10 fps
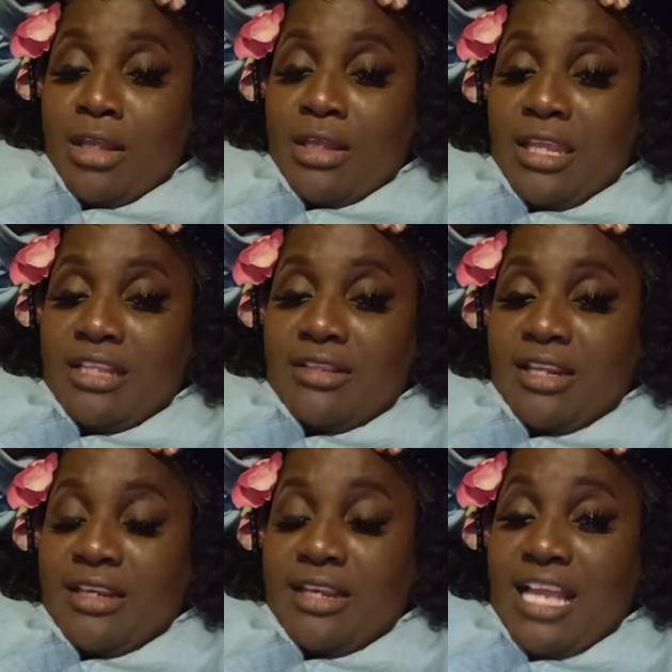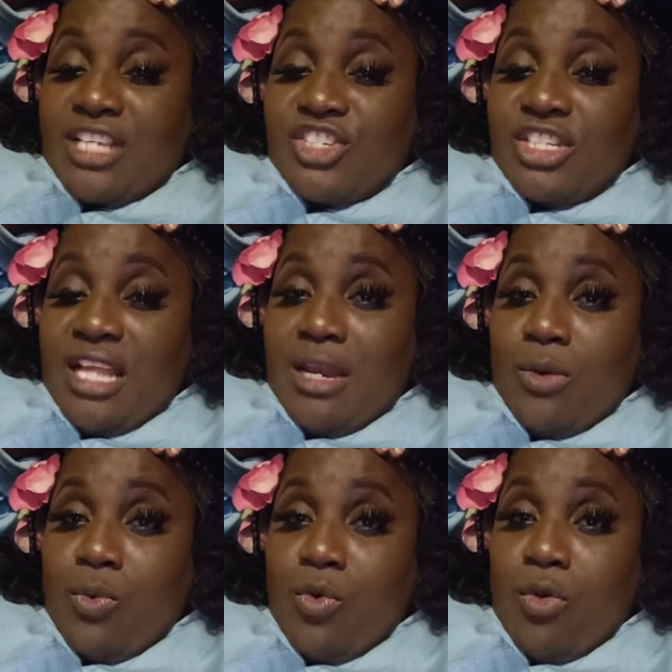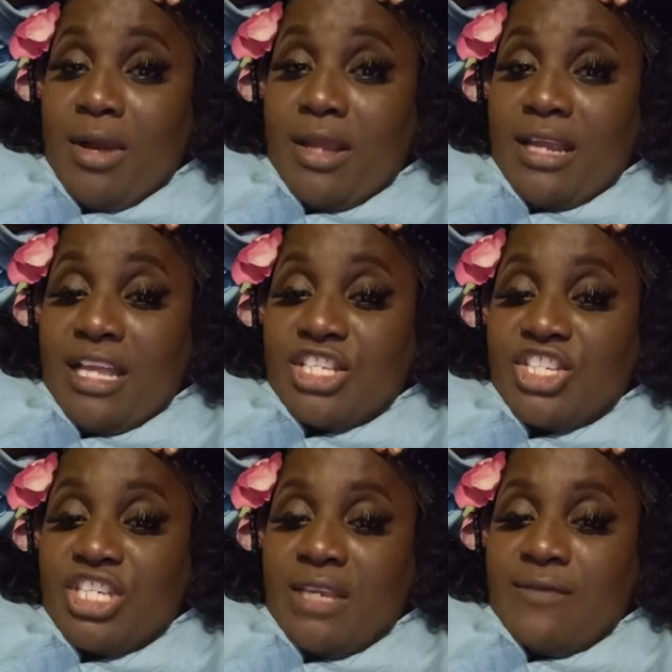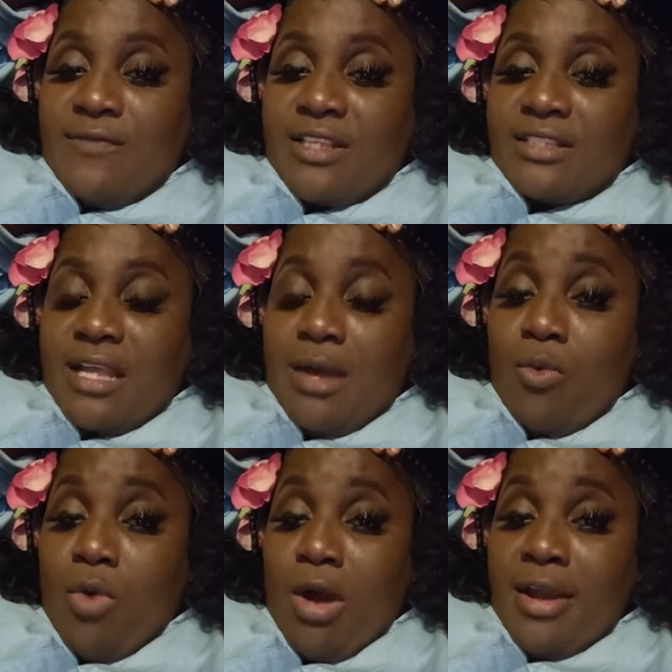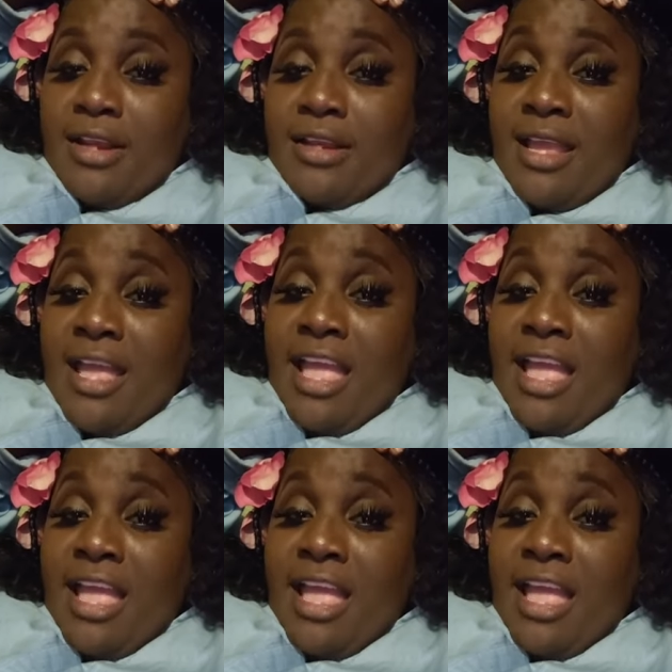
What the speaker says: the International Woman Achievers Award.